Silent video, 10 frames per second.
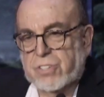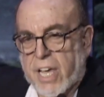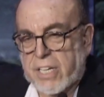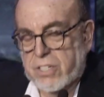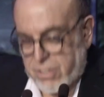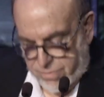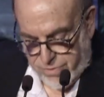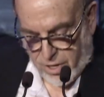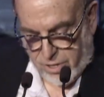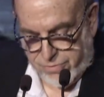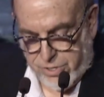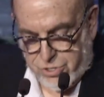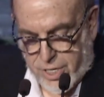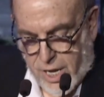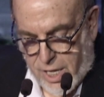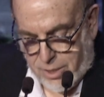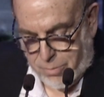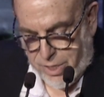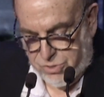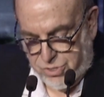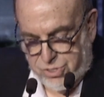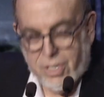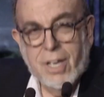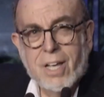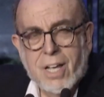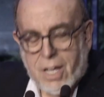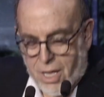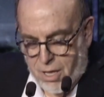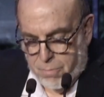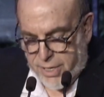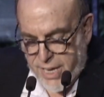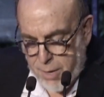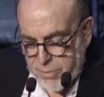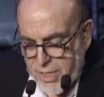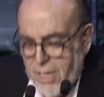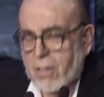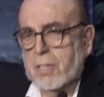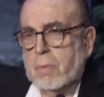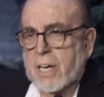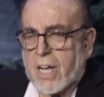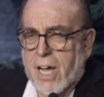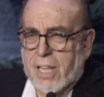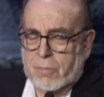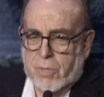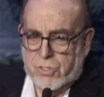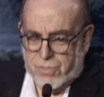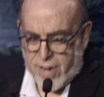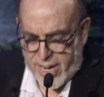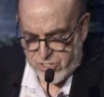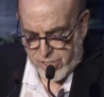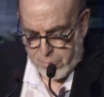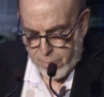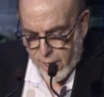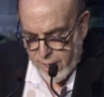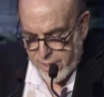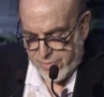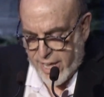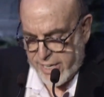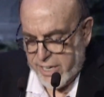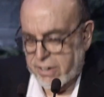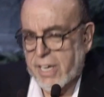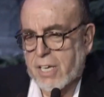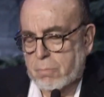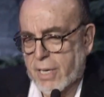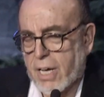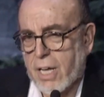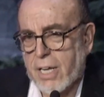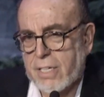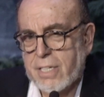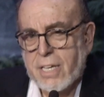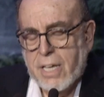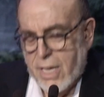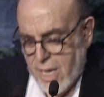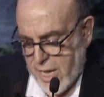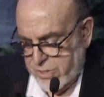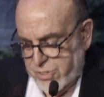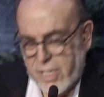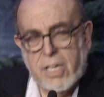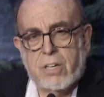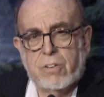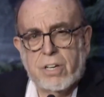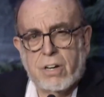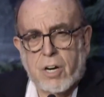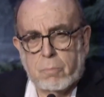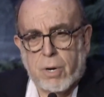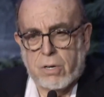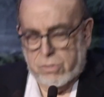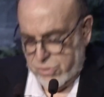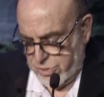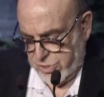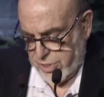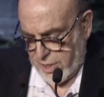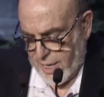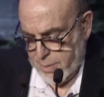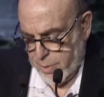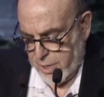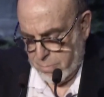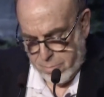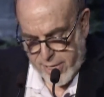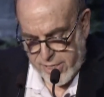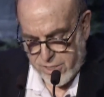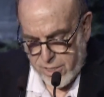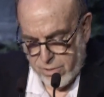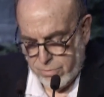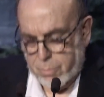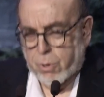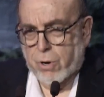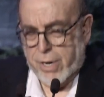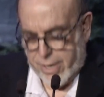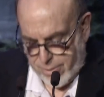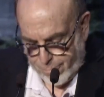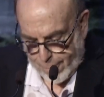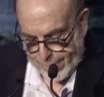saint of all future columnists. But Kempton had only been a columnist for actually part of that year. He had begun it as the New York Post's labor beat reporter.